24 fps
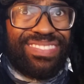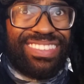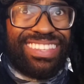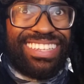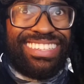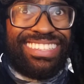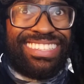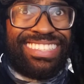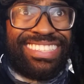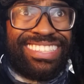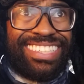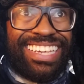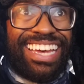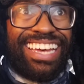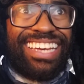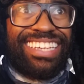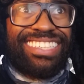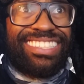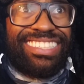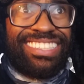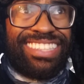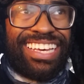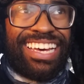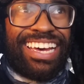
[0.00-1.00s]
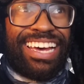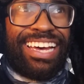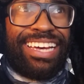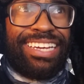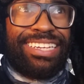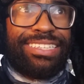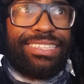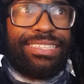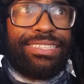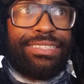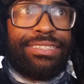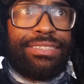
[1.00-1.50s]
says
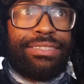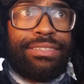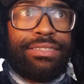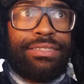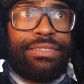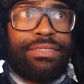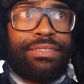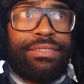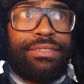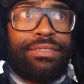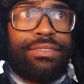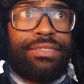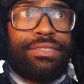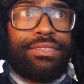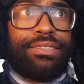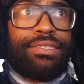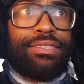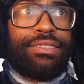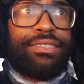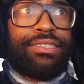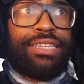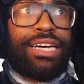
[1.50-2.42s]
that this is